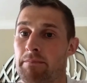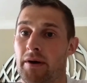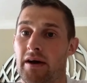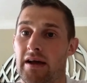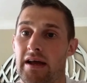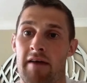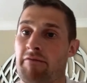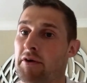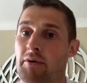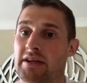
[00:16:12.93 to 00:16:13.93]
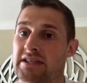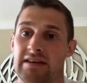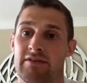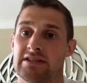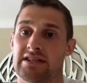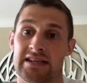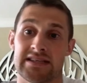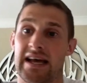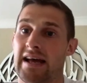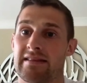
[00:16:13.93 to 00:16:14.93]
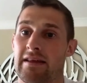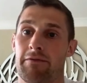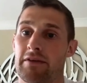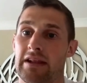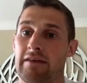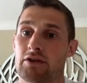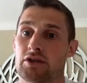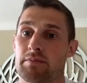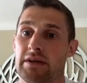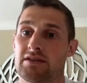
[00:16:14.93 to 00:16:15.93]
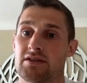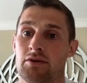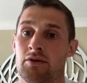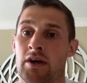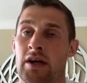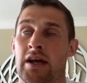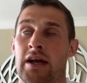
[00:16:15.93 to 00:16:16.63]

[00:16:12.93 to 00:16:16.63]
but everyone at sevens is that different level of speed. So